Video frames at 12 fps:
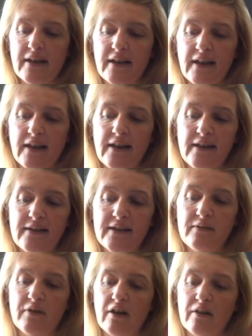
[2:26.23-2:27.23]

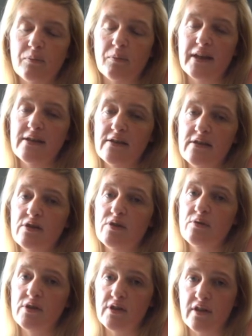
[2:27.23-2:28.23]
Healing, when you
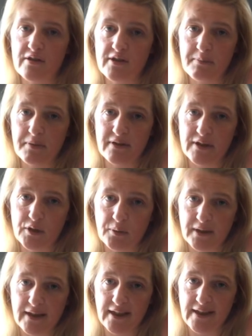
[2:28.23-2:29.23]
do start
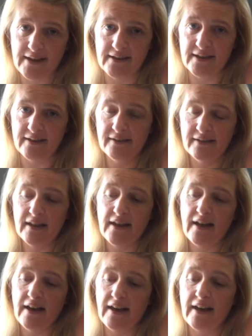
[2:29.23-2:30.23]
spiritually healing,
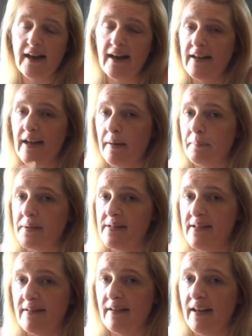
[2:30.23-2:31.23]
it kind of happens
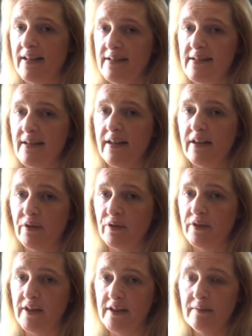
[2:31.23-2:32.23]
in layers like an
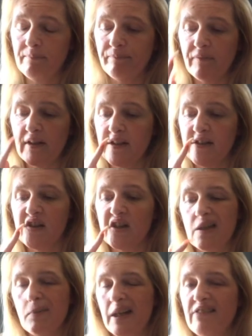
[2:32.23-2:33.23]
onion. So
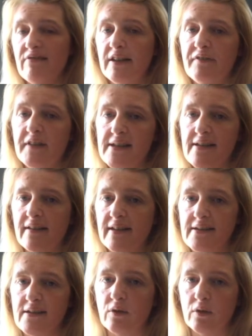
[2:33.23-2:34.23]
you might revisit
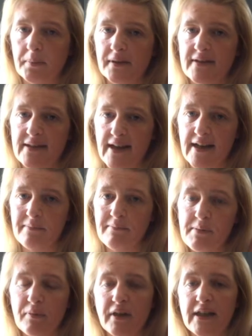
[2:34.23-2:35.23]
this a couple of
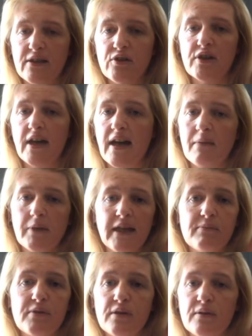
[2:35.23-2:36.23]
times, but each time
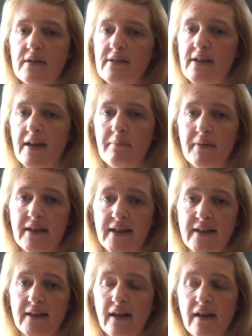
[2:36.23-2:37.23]
keep doing the same
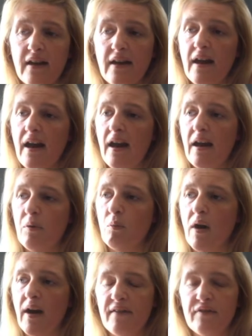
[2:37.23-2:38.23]
thing.
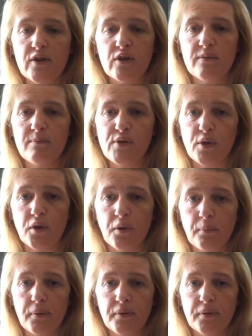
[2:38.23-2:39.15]
Whatever comes up,